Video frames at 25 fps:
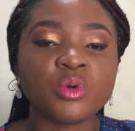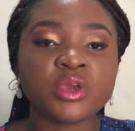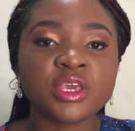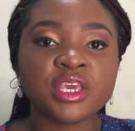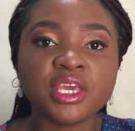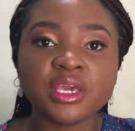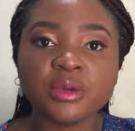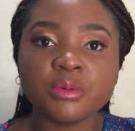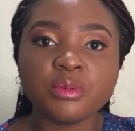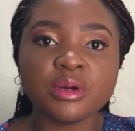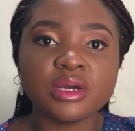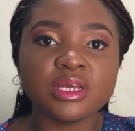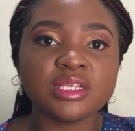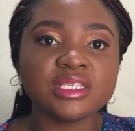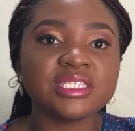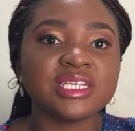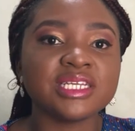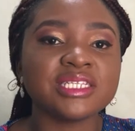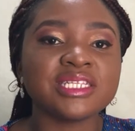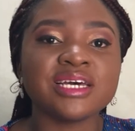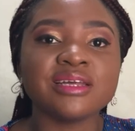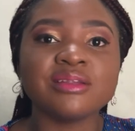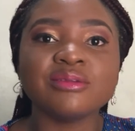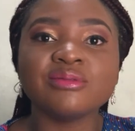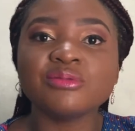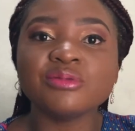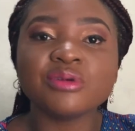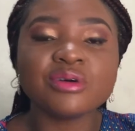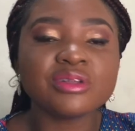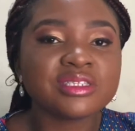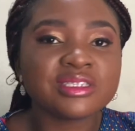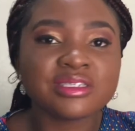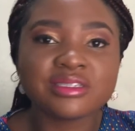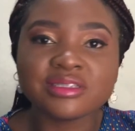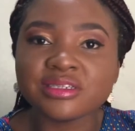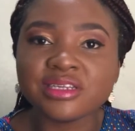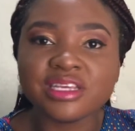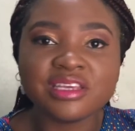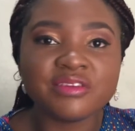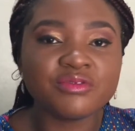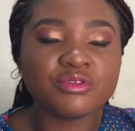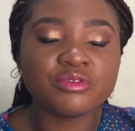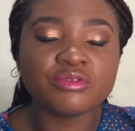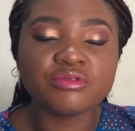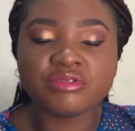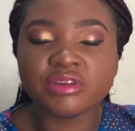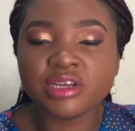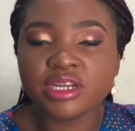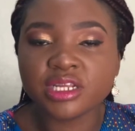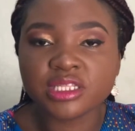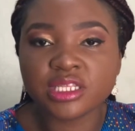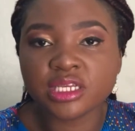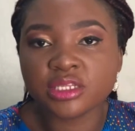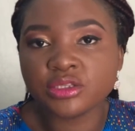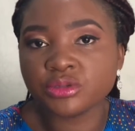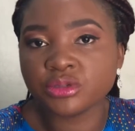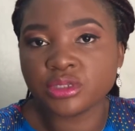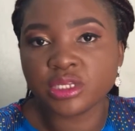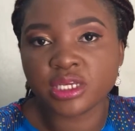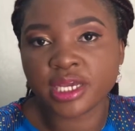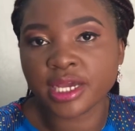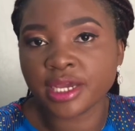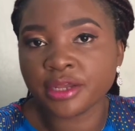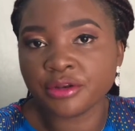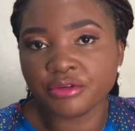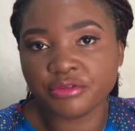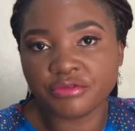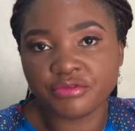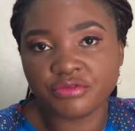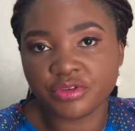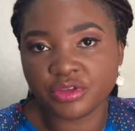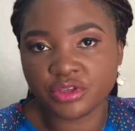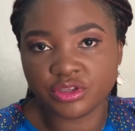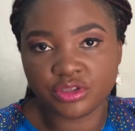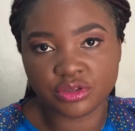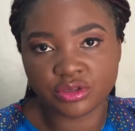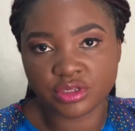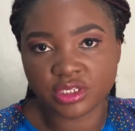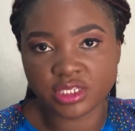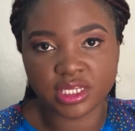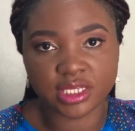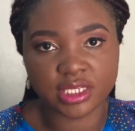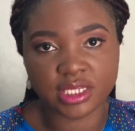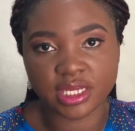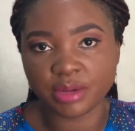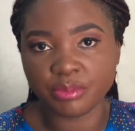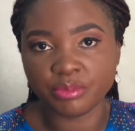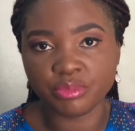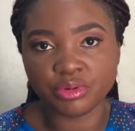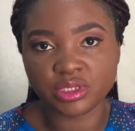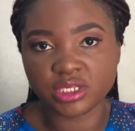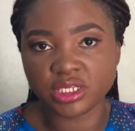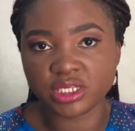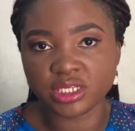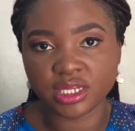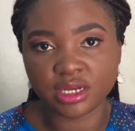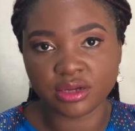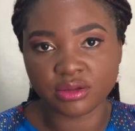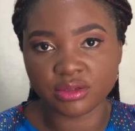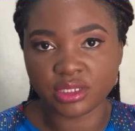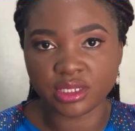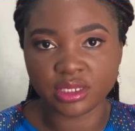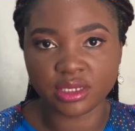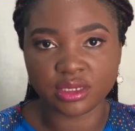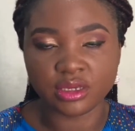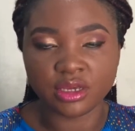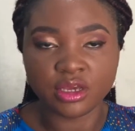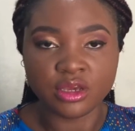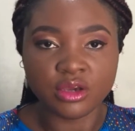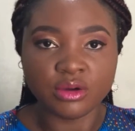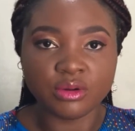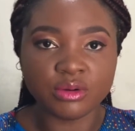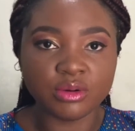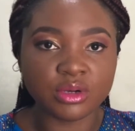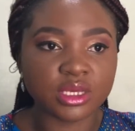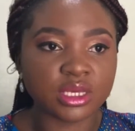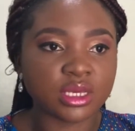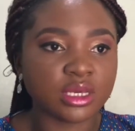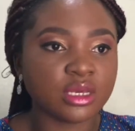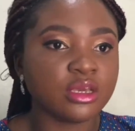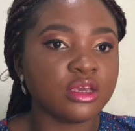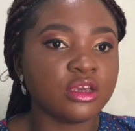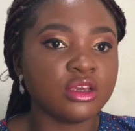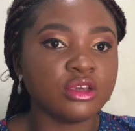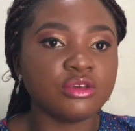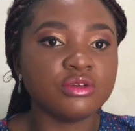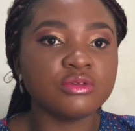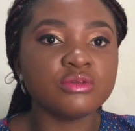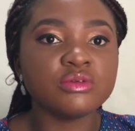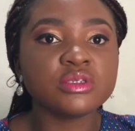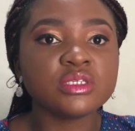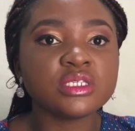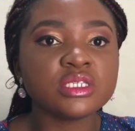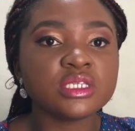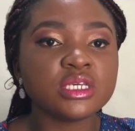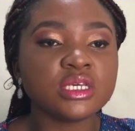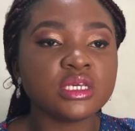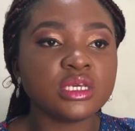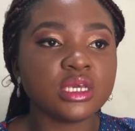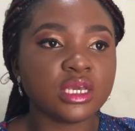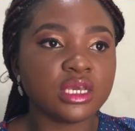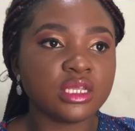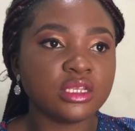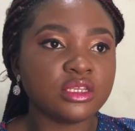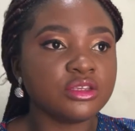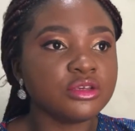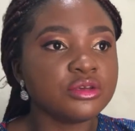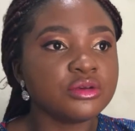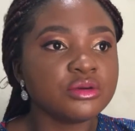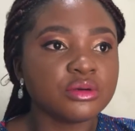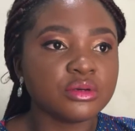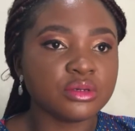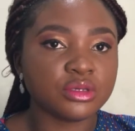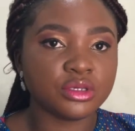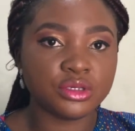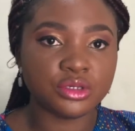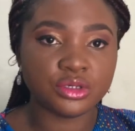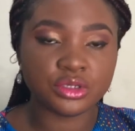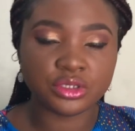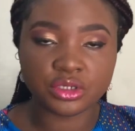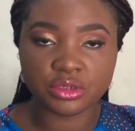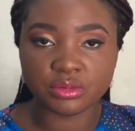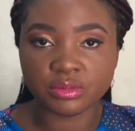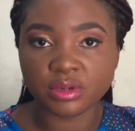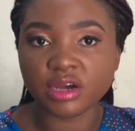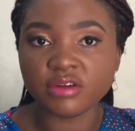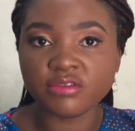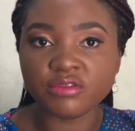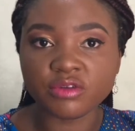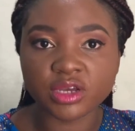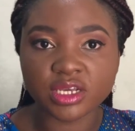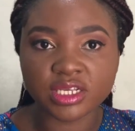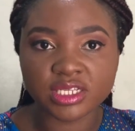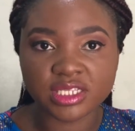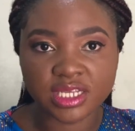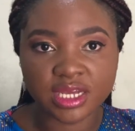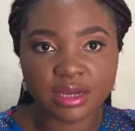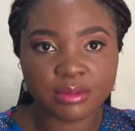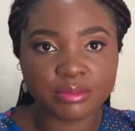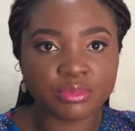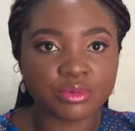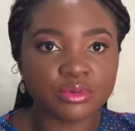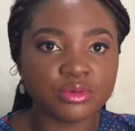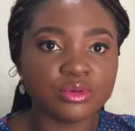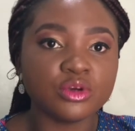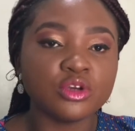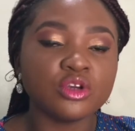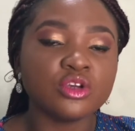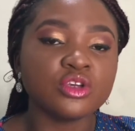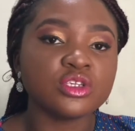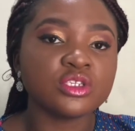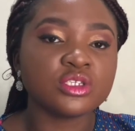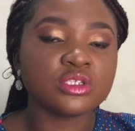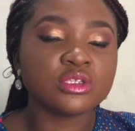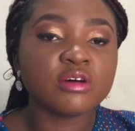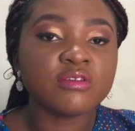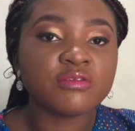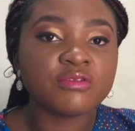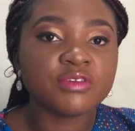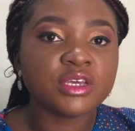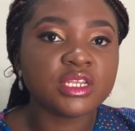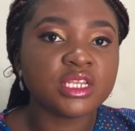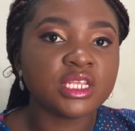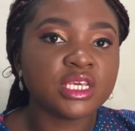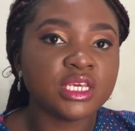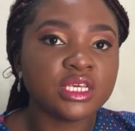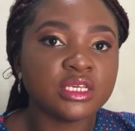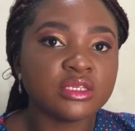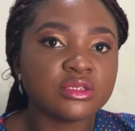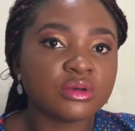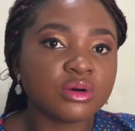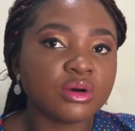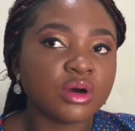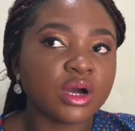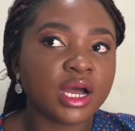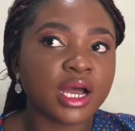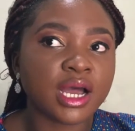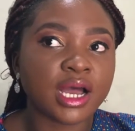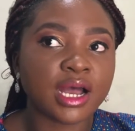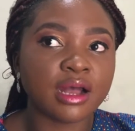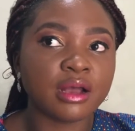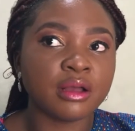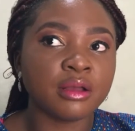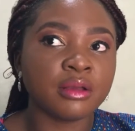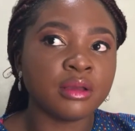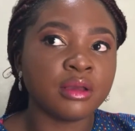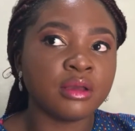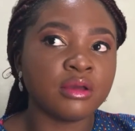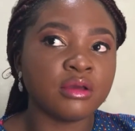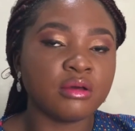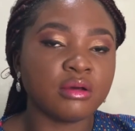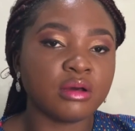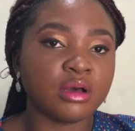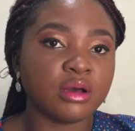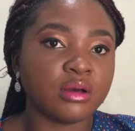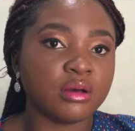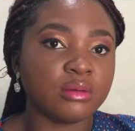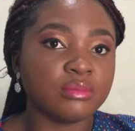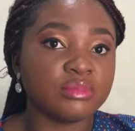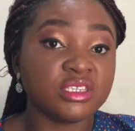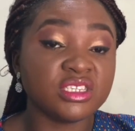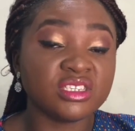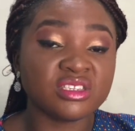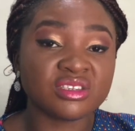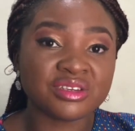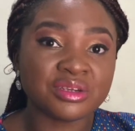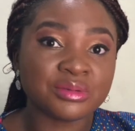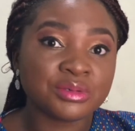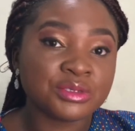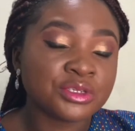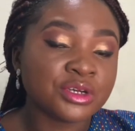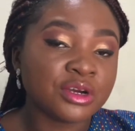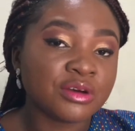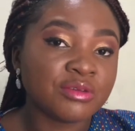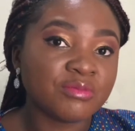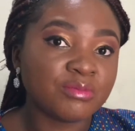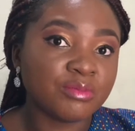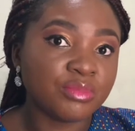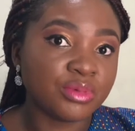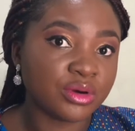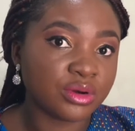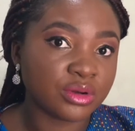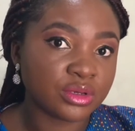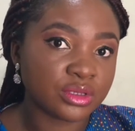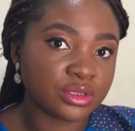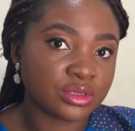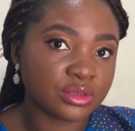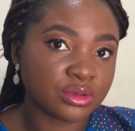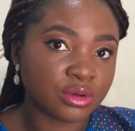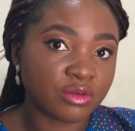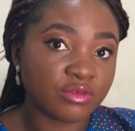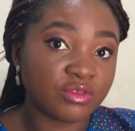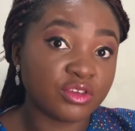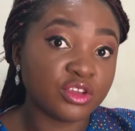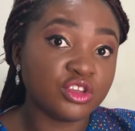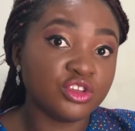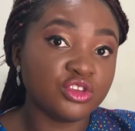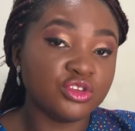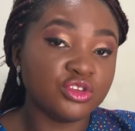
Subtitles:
keywords that are not even related to the kind of videos that they are putting out there. Okay, you will see a new YouTuber, for example, stuffing his or her description box of a